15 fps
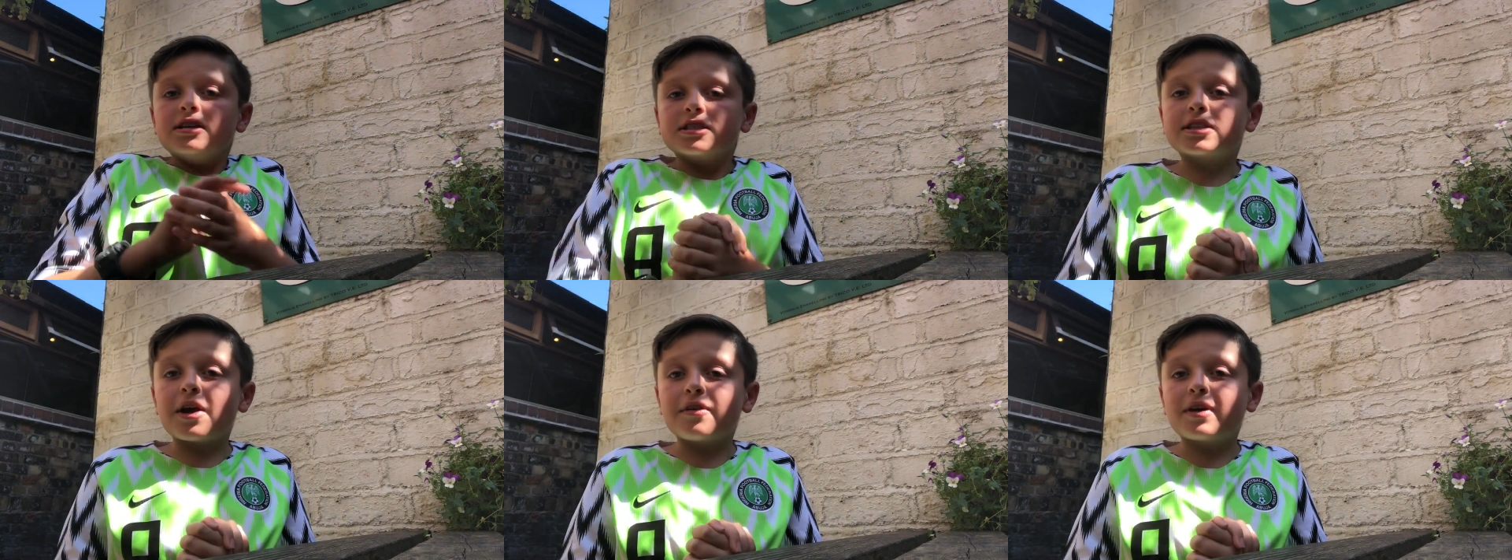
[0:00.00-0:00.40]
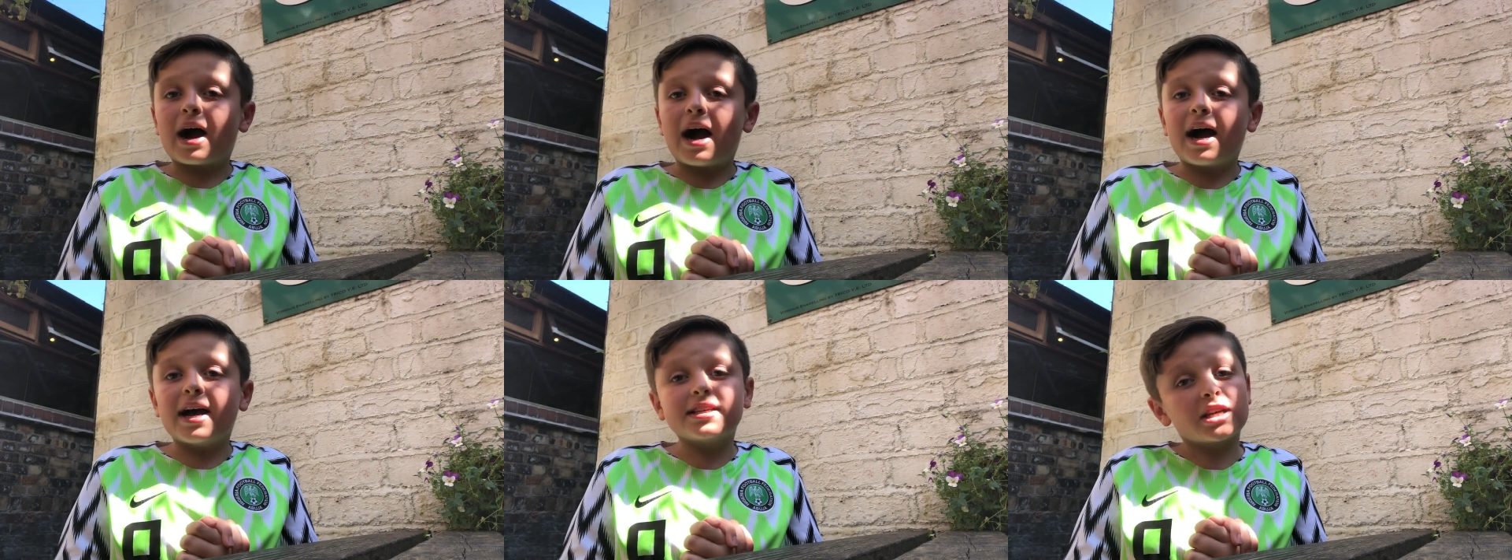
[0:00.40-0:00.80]
So
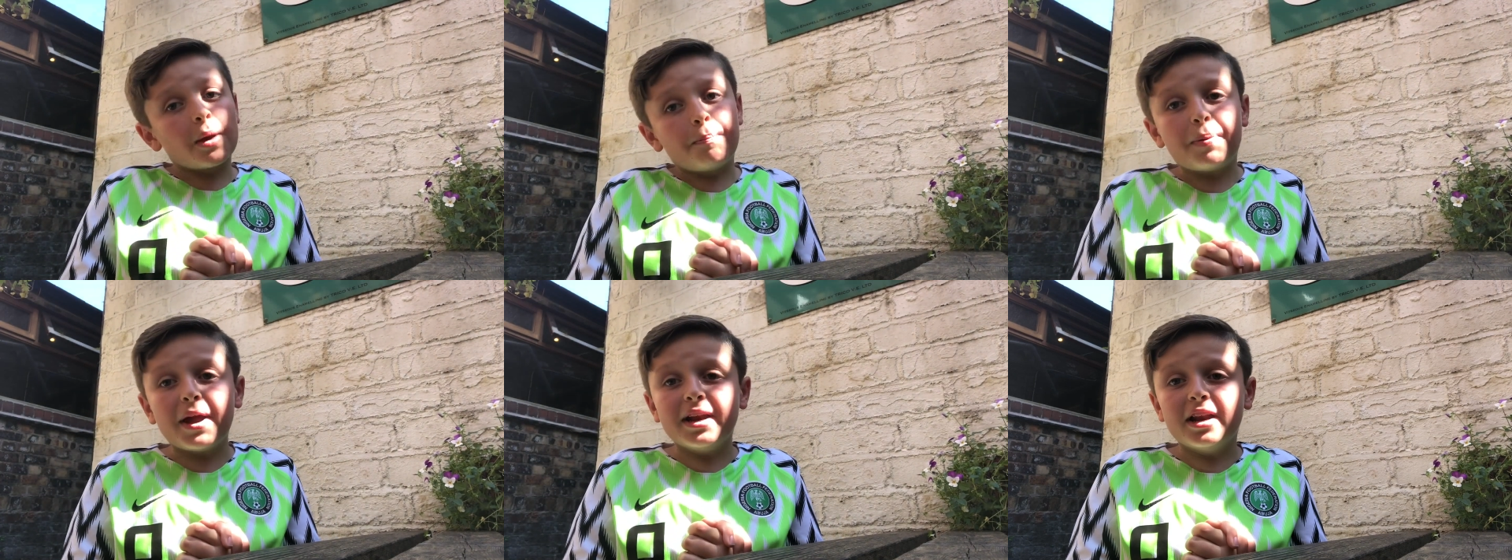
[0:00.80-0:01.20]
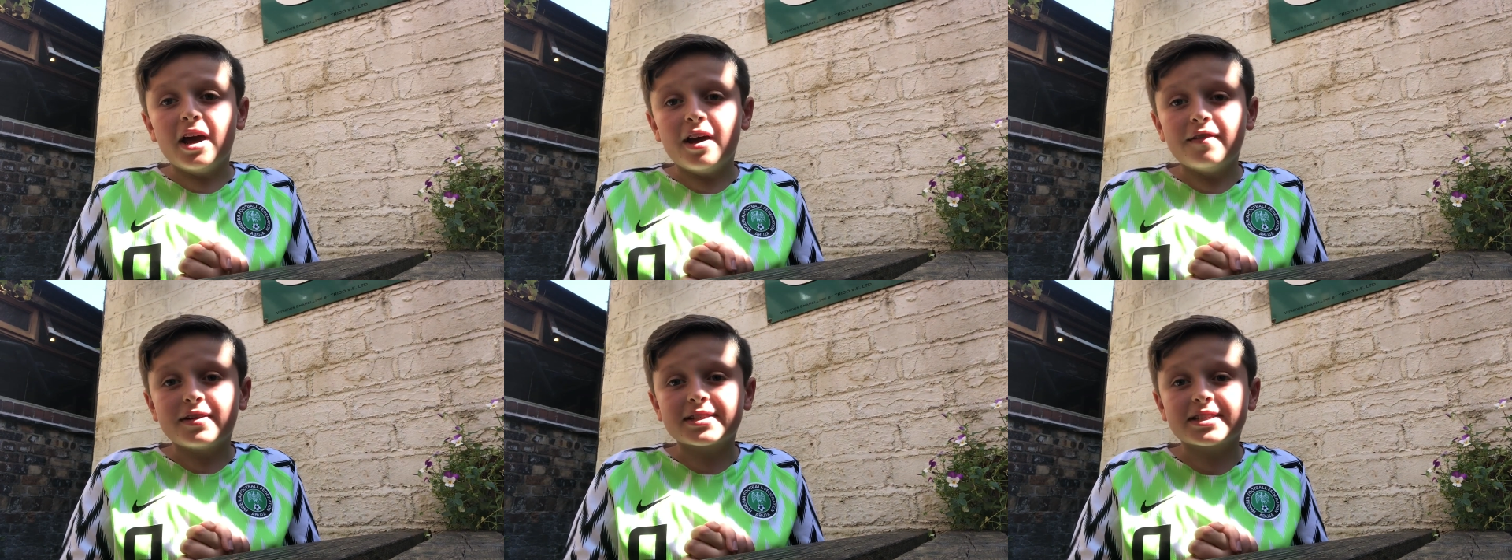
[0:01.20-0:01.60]
guys, a bit
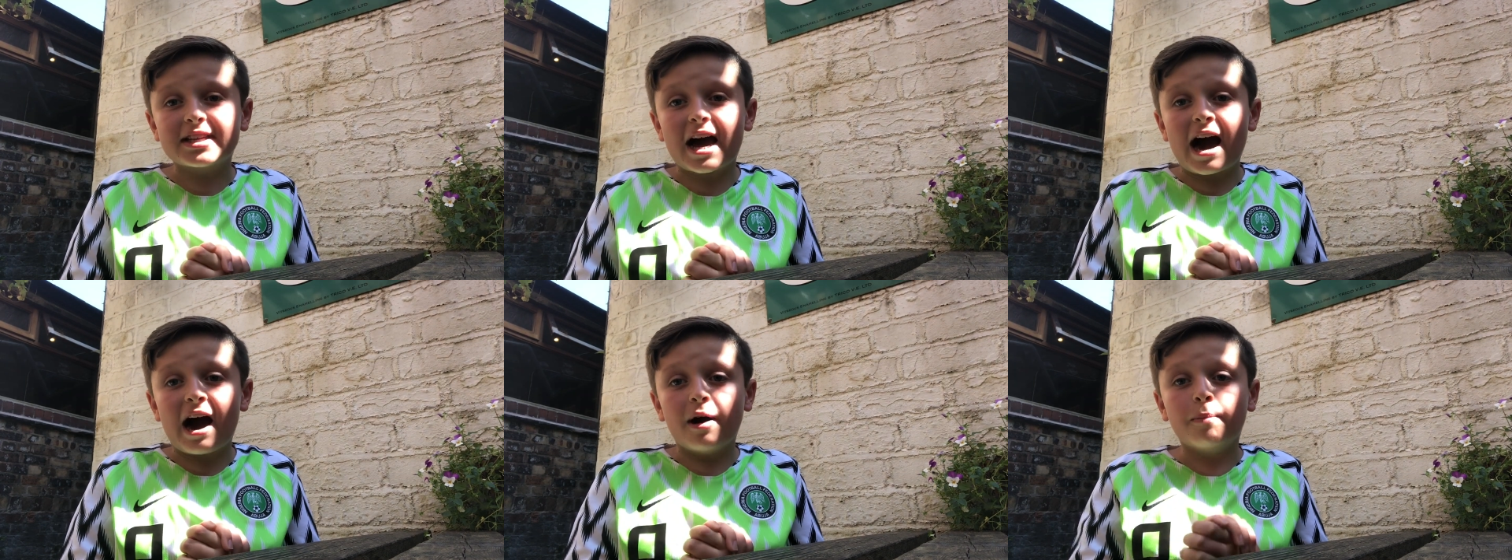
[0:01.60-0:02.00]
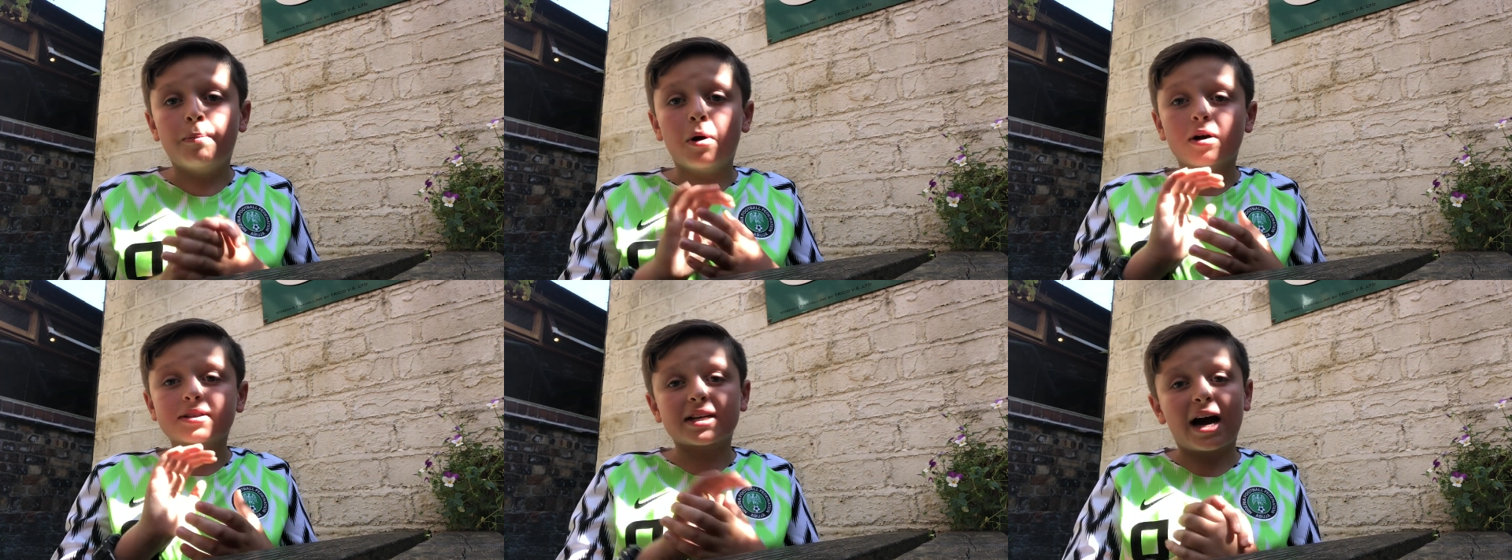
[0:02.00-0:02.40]
nervous now,
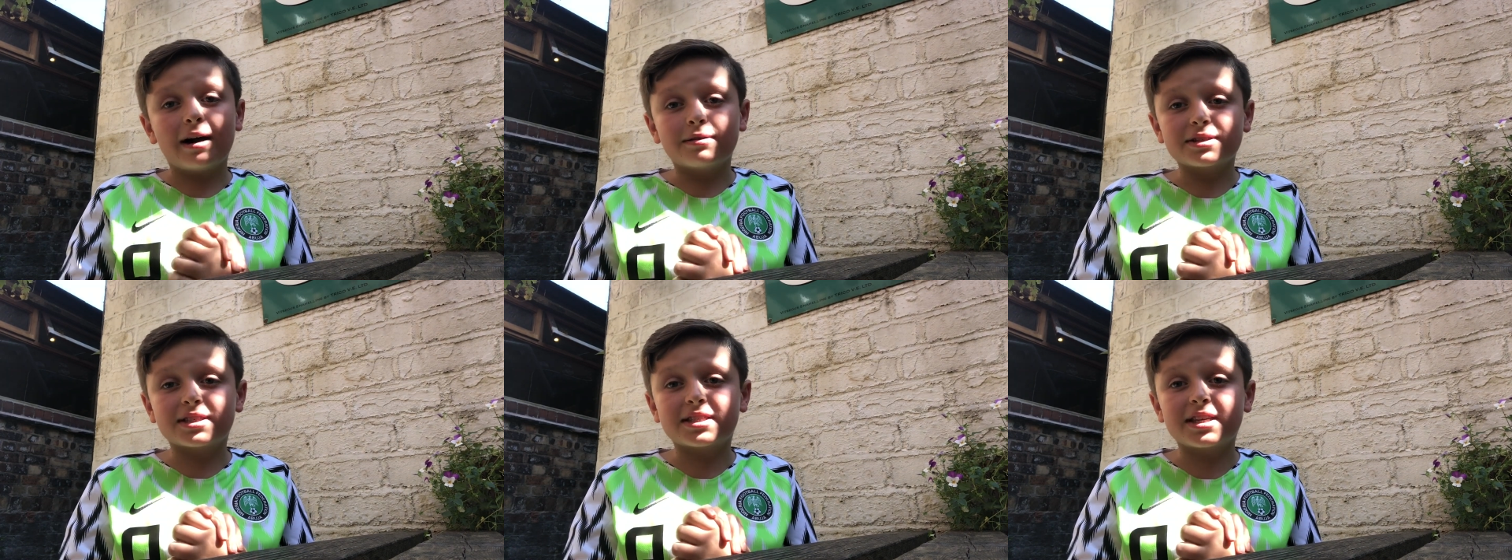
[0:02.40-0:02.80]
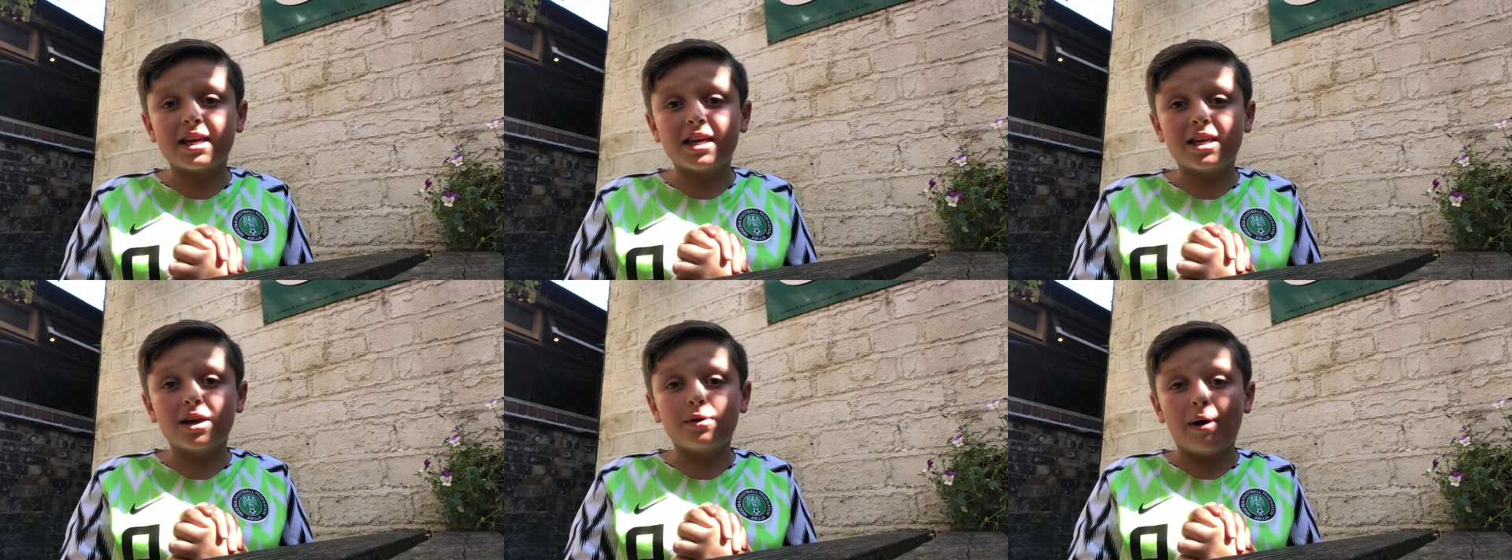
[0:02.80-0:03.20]
but I will
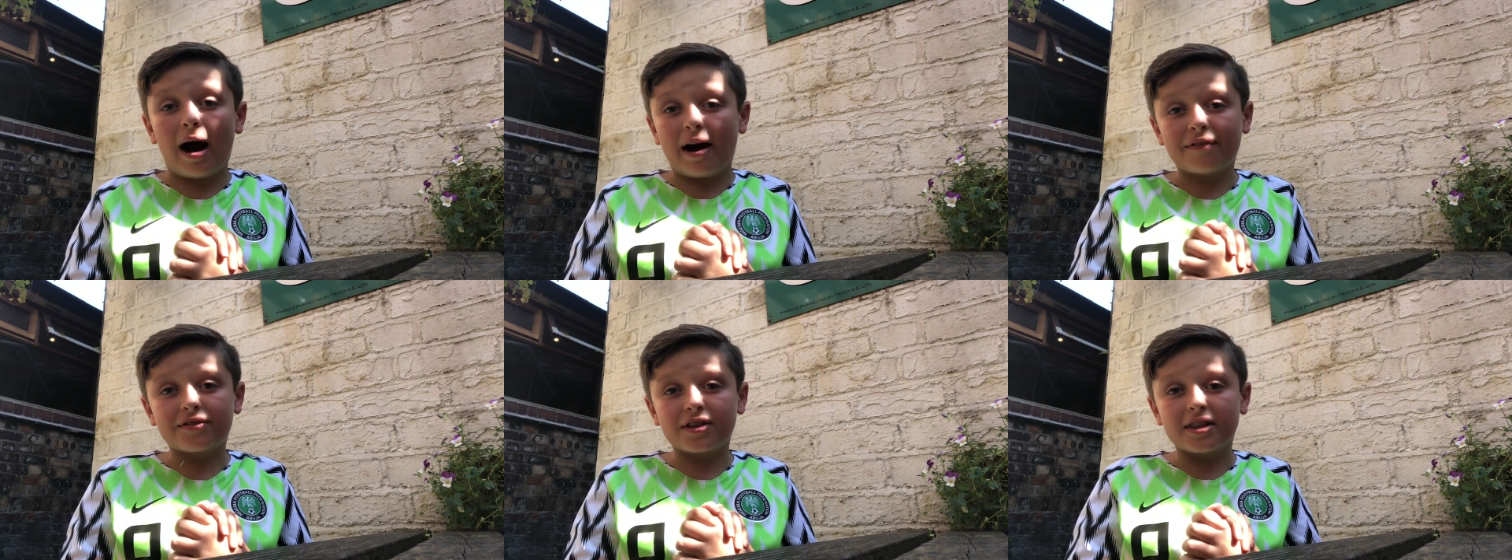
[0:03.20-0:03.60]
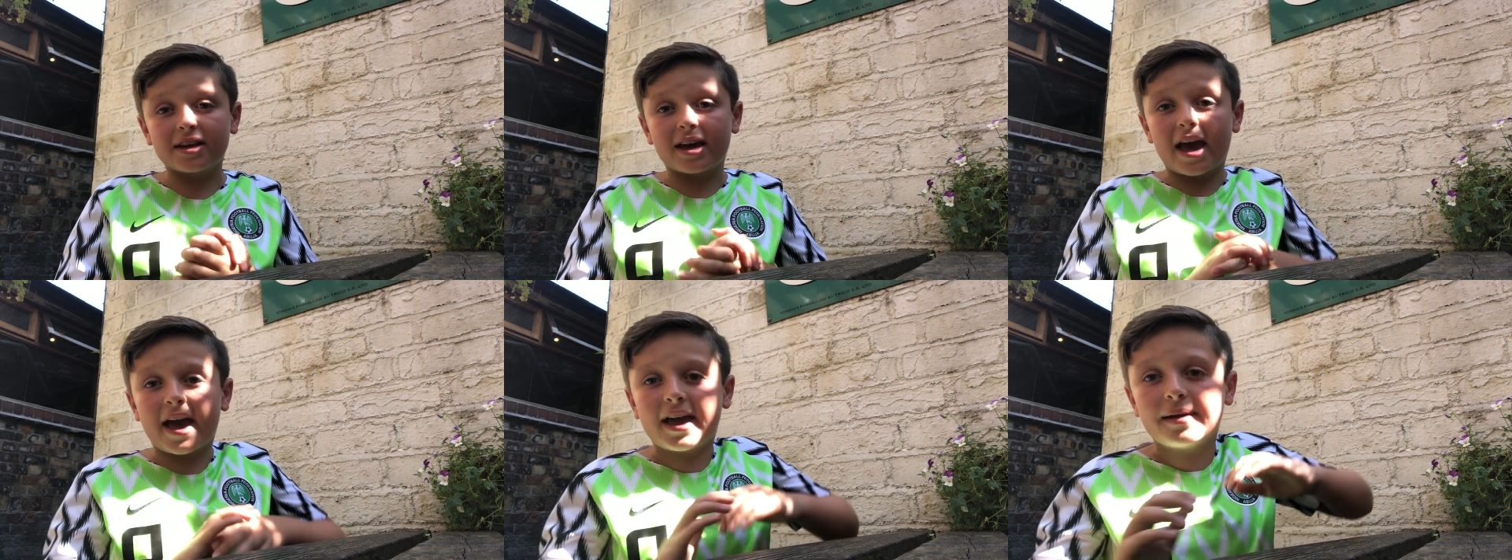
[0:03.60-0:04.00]
see you after
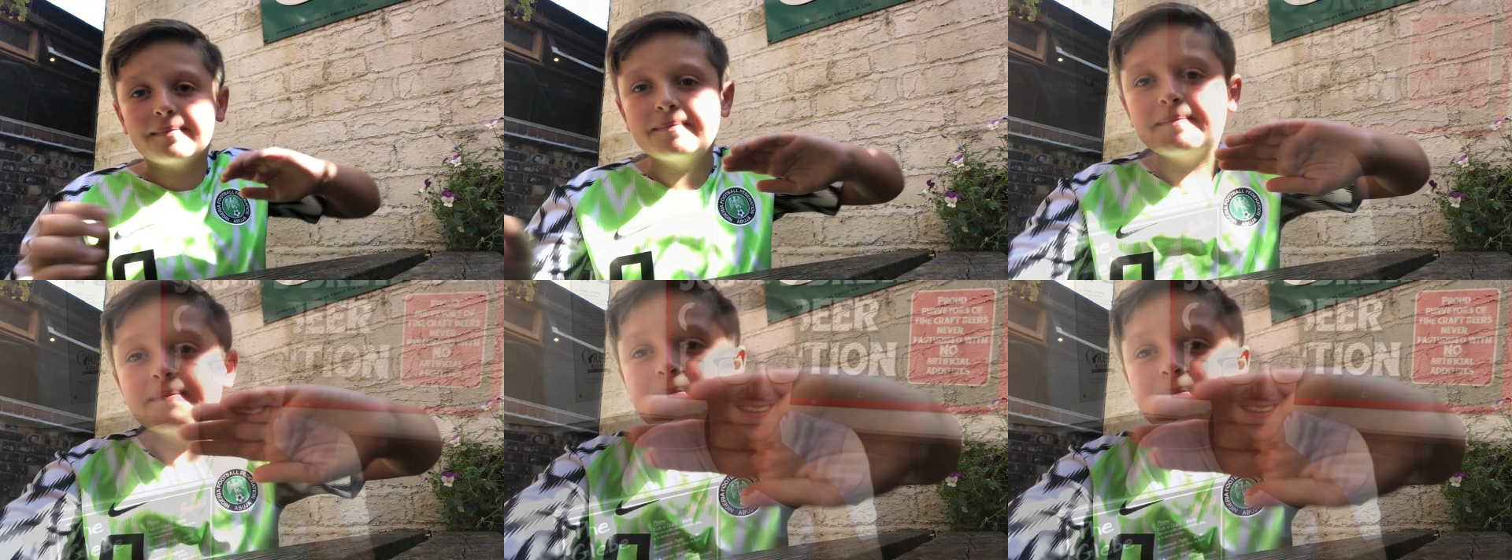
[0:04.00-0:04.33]
the game.